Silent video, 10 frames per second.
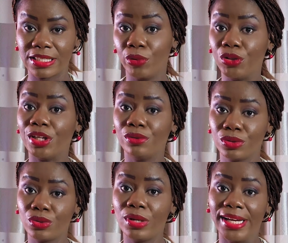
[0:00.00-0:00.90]
but you're
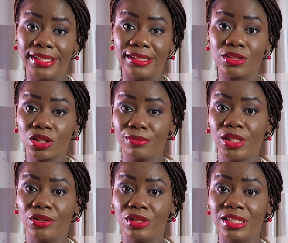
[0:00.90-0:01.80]
also earning
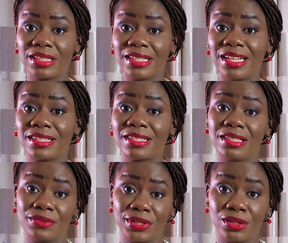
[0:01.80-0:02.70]
something on it. That's
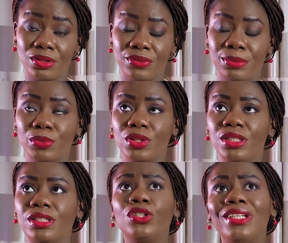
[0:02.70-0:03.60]
certificate of
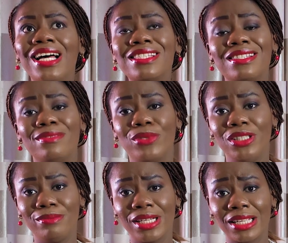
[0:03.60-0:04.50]
deposit. So that's the
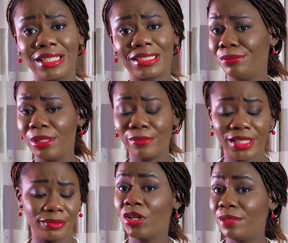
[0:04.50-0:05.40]
money market. Remember,
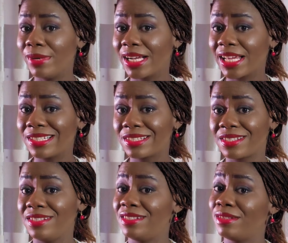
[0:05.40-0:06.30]
money market
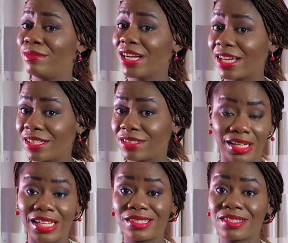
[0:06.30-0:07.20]
is a market
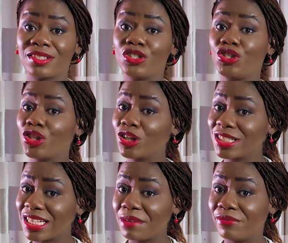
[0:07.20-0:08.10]
that
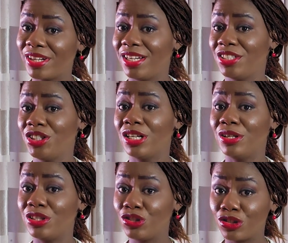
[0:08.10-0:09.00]
short-term financial
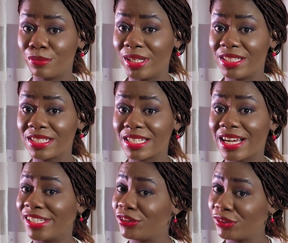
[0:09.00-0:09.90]
instruments
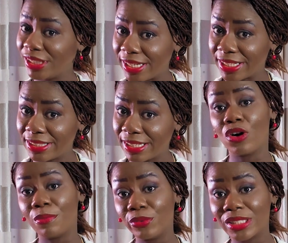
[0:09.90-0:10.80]
are traded.
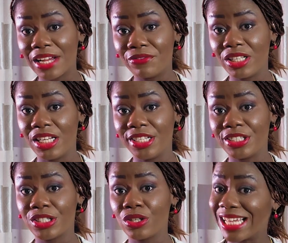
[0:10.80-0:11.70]
Computer
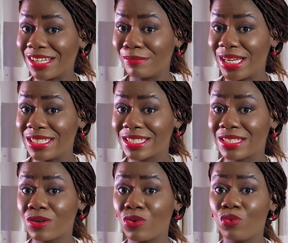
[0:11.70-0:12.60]
village segment
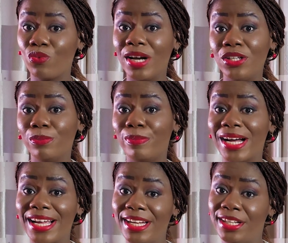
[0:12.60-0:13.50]
where you
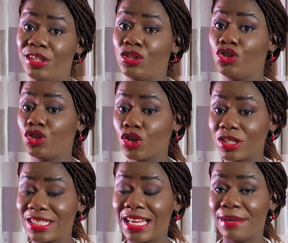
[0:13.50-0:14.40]
buy
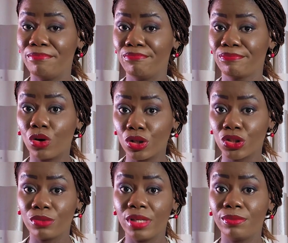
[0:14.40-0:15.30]
short-term
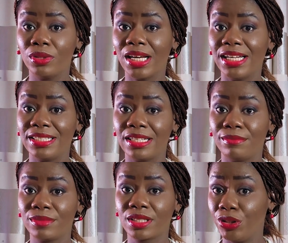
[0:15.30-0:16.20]
consumable
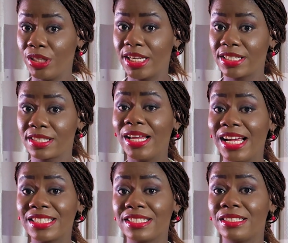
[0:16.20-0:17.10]
items. Do you get?
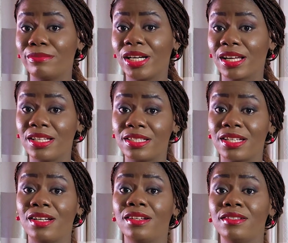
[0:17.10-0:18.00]
Players in the market
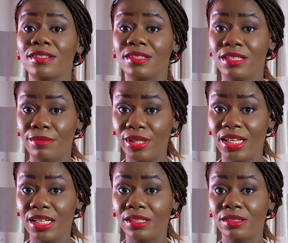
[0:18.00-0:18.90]
are
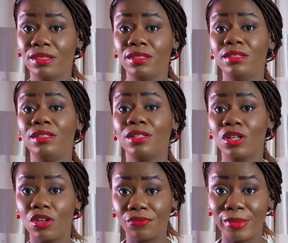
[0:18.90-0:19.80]
CBN, the
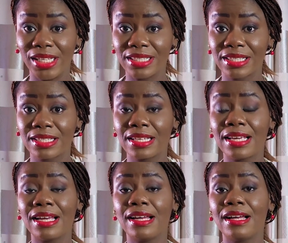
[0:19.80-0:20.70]
government,
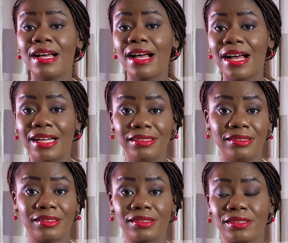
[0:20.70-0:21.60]

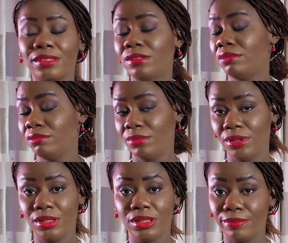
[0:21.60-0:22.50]
and
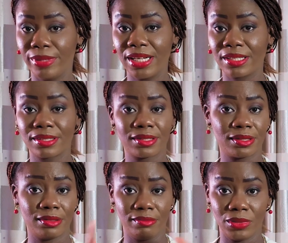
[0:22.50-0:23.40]
the banks.
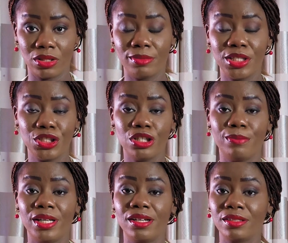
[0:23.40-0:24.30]
Commercial
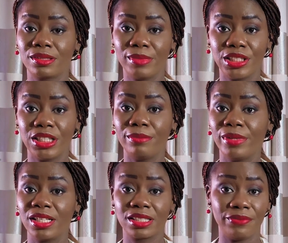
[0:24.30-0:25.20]
banks, merchant
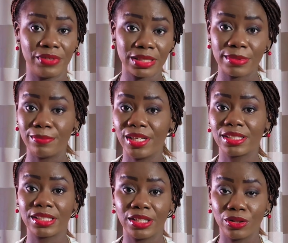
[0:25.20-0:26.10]
banks, investment
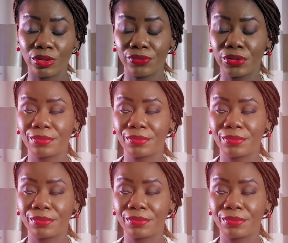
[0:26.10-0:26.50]
banks, and all of those